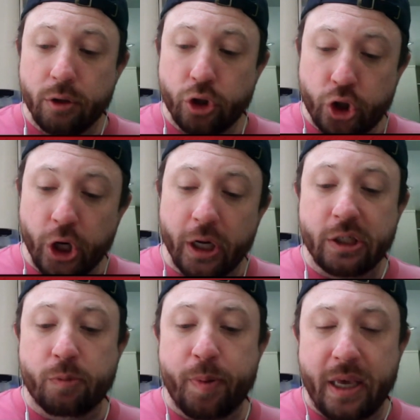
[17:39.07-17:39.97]

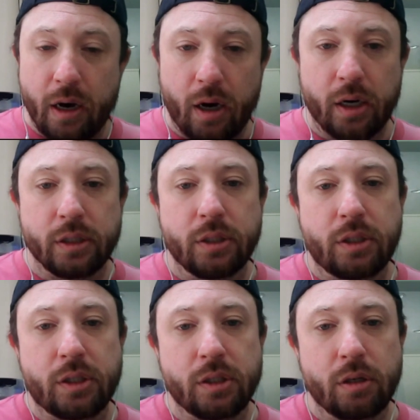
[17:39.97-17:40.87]
Just
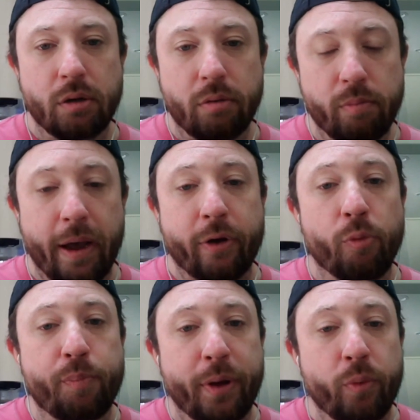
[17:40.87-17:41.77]
because Michael
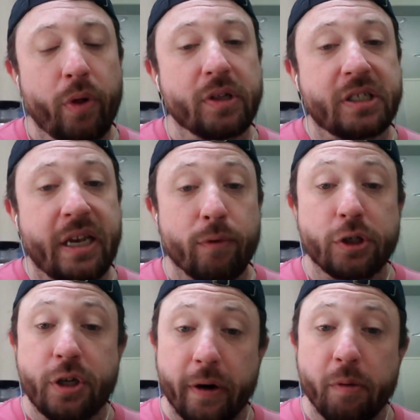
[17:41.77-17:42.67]
Bidwill has never
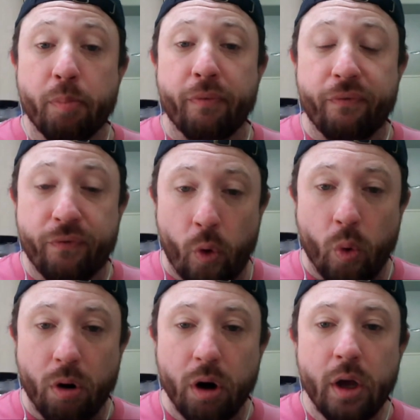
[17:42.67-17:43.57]
done it
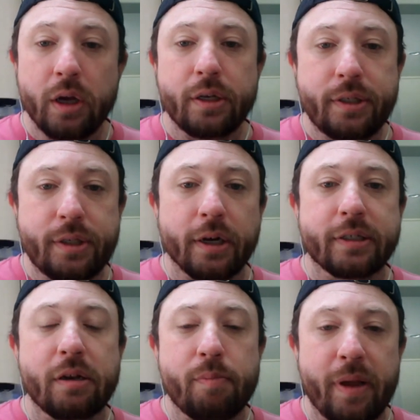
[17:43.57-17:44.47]
before
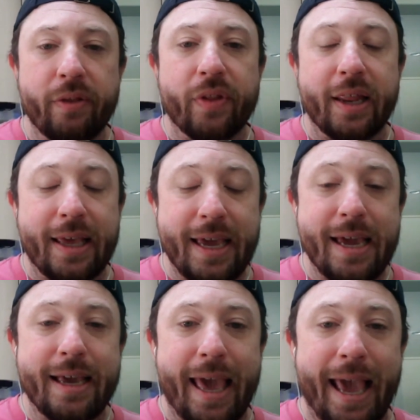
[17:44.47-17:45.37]
doesn't mean that
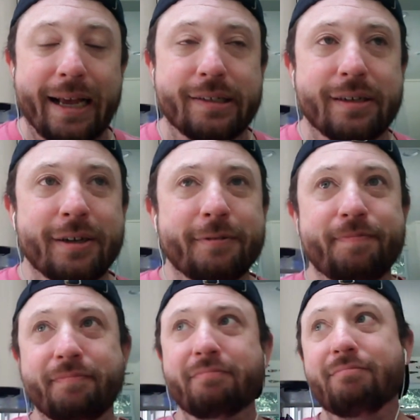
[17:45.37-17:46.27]
he can't
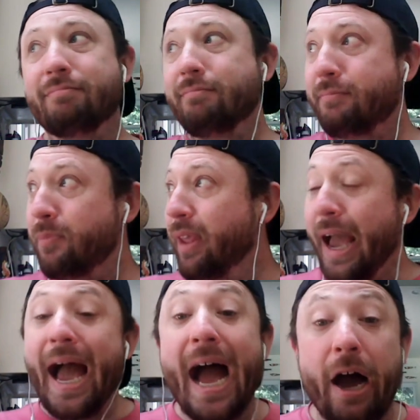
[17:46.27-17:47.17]

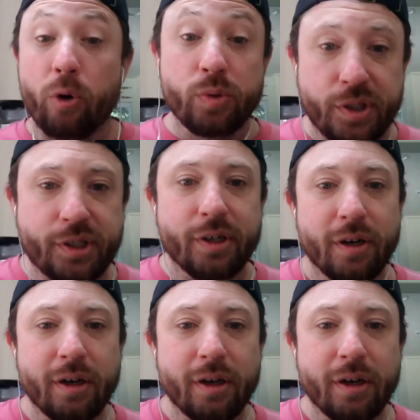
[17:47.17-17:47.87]
house